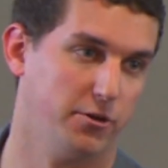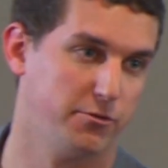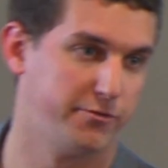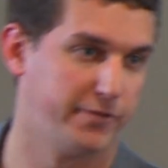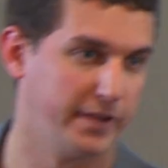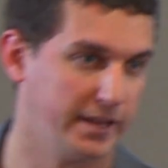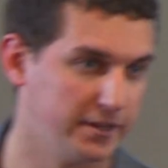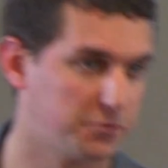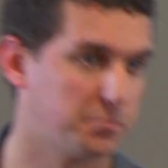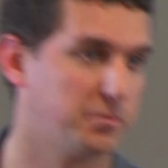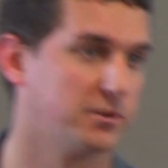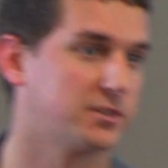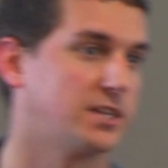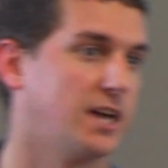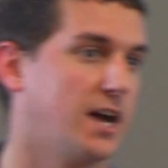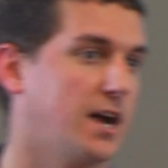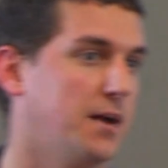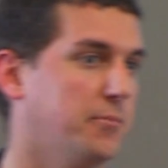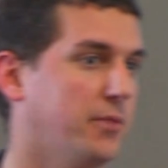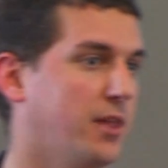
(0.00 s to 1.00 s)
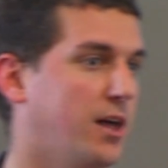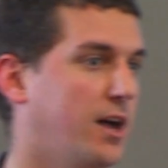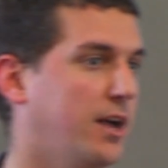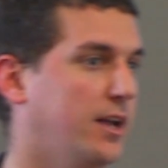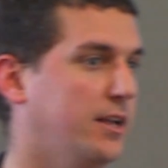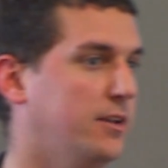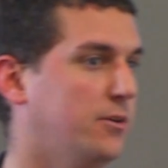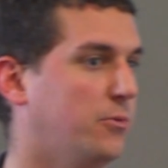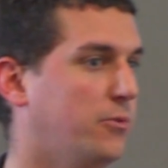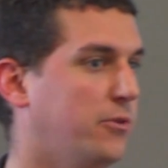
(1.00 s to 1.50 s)
their Facebook
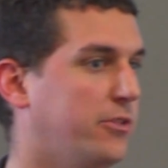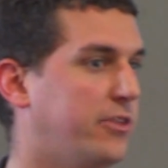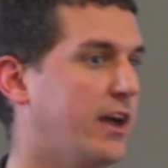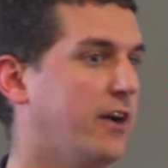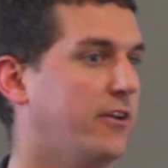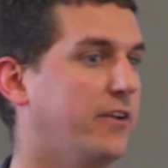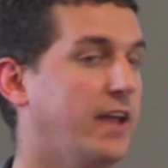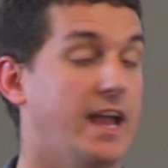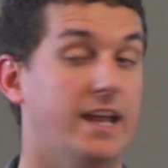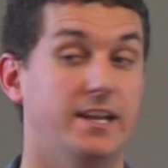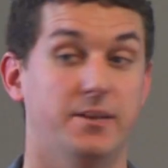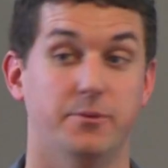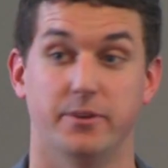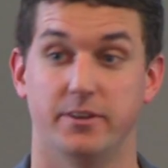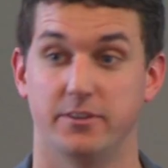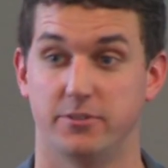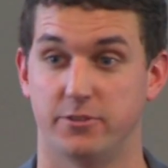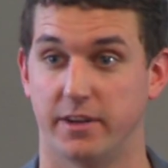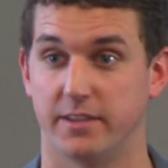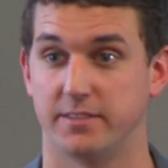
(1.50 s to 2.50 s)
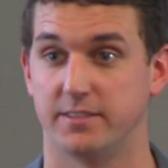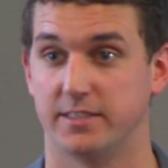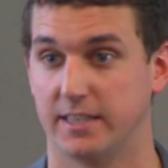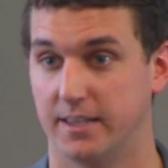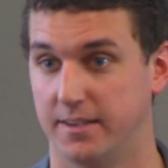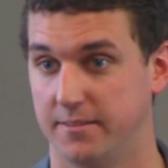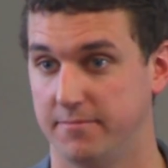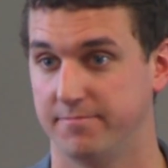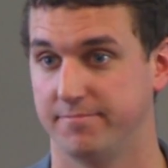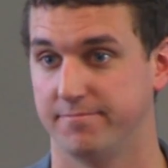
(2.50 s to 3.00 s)
timeline without anyone
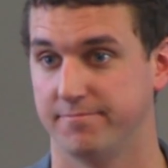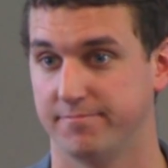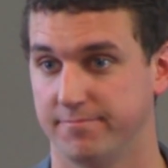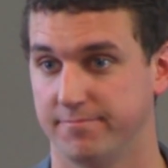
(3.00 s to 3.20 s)
addressing it.